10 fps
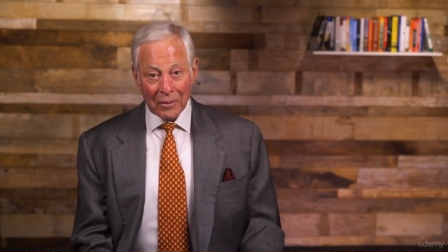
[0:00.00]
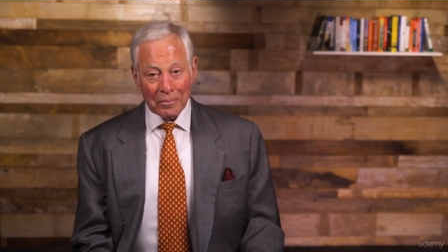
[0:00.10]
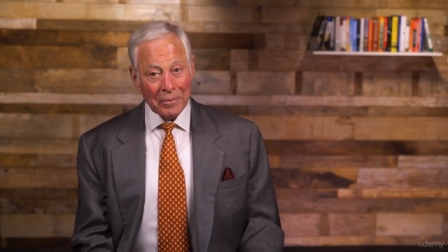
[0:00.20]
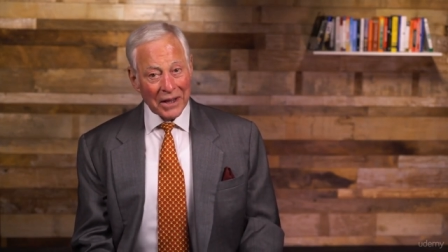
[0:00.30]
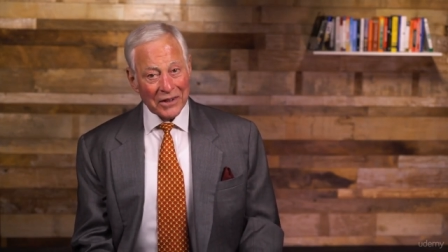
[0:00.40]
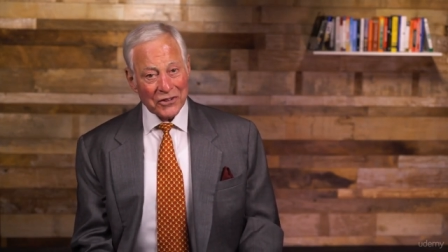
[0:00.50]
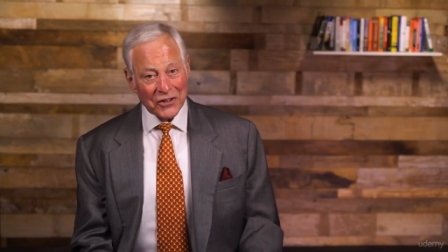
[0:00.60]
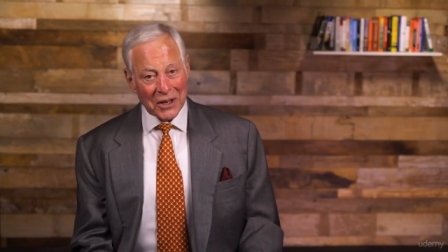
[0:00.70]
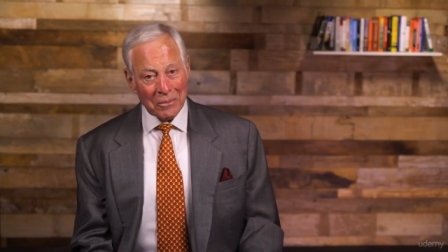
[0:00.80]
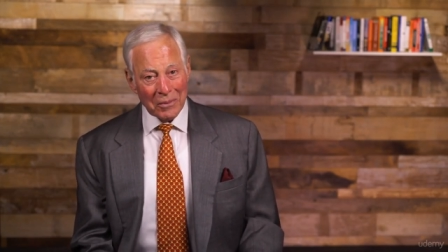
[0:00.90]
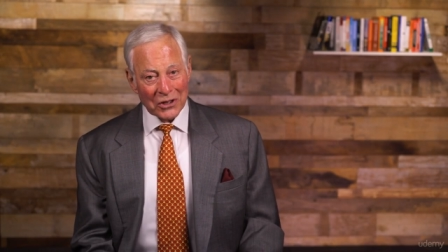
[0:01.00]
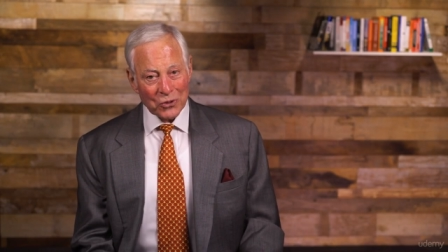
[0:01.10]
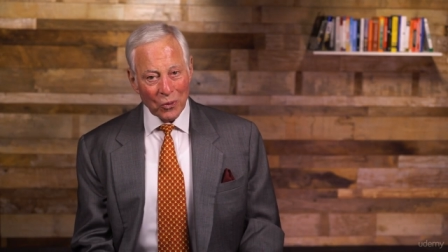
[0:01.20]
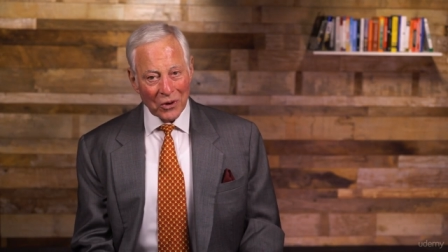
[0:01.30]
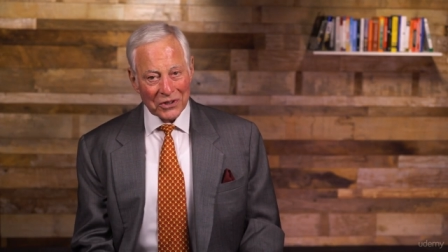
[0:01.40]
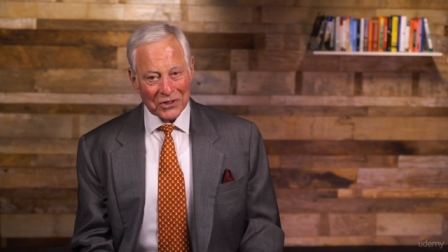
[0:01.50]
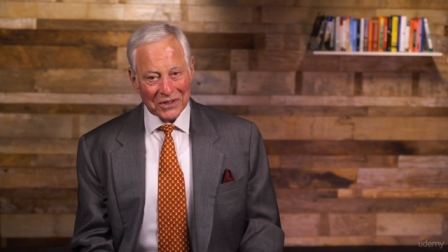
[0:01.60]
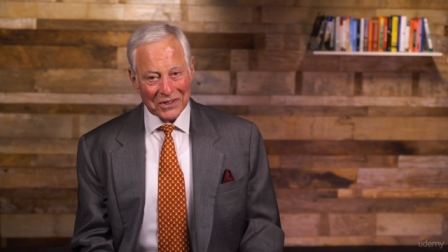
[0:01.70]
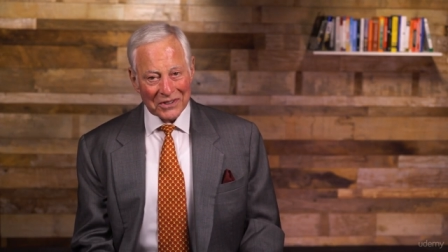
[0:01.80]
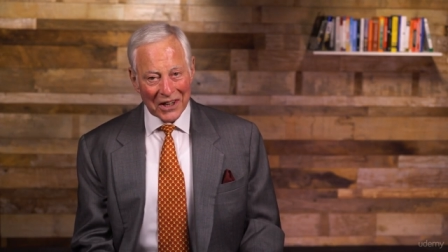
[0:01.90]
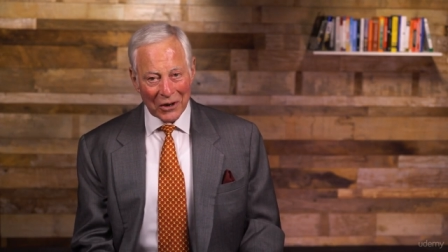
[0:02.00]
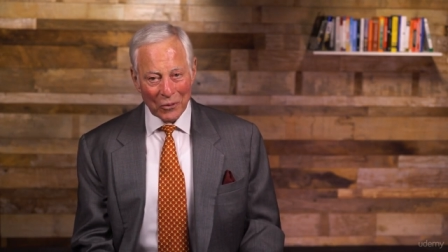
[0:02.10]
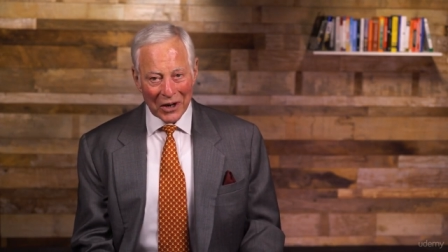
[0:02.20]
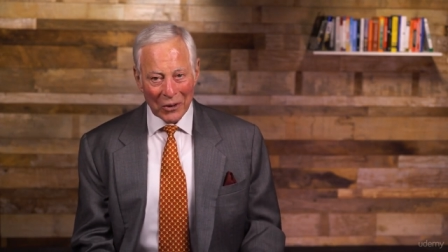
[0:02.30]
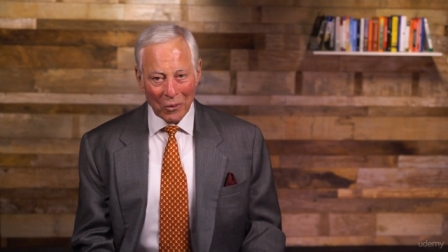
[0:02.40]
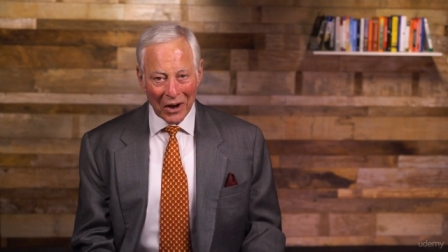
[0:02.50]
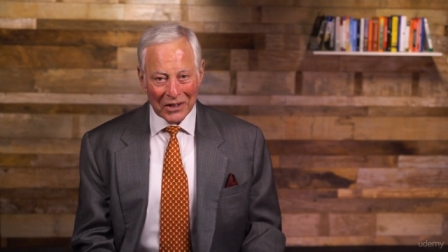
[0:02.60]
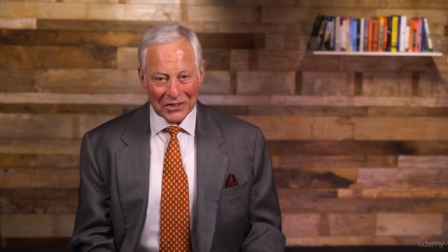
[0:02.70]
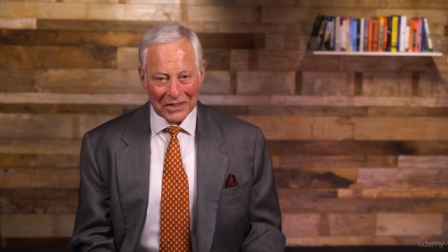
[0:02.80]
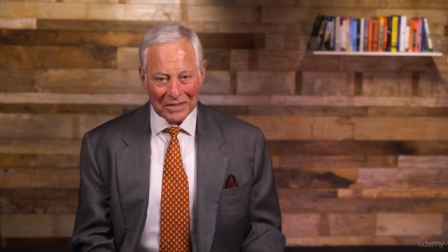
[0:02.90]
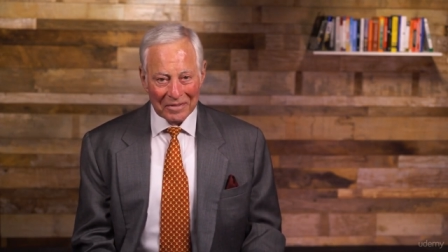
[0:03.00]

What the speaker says: made it seem much worse than it really was.